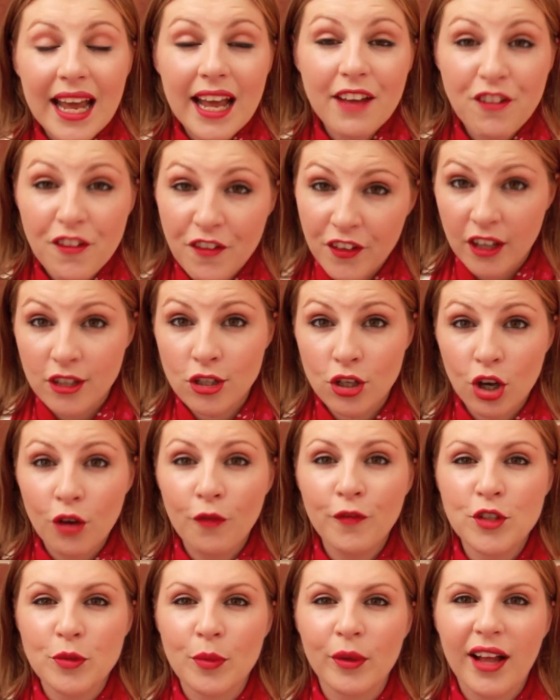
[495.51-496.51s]
If it feels
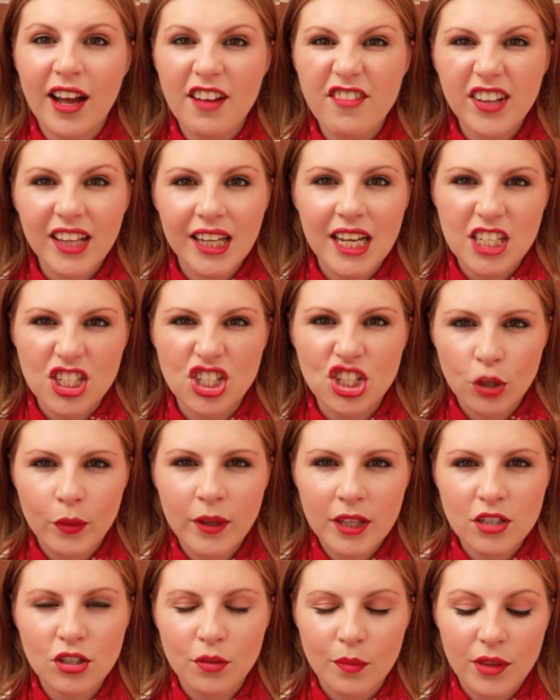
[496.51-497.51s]
uncomfortable, I feel like it's
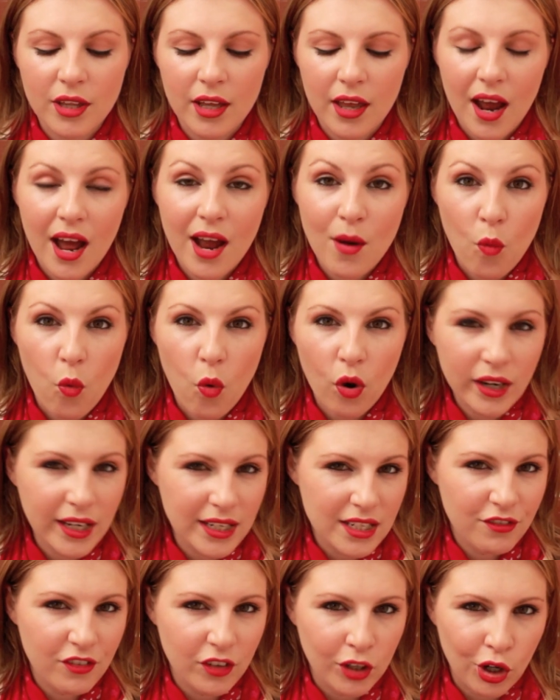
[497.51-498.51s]
doing something. I want
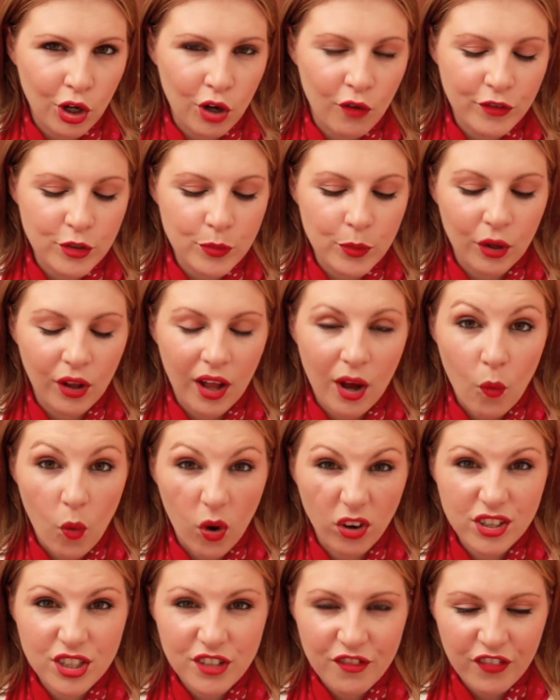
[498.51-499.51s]
it to feel uncomfortable. I
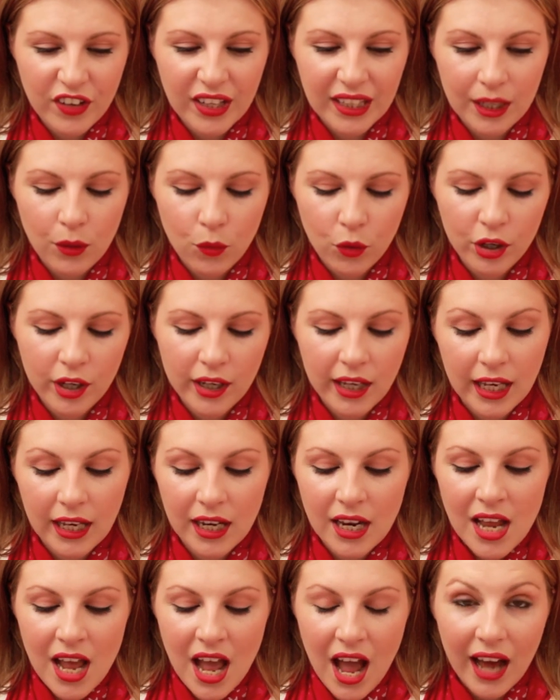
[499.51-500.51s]
want to feel it working.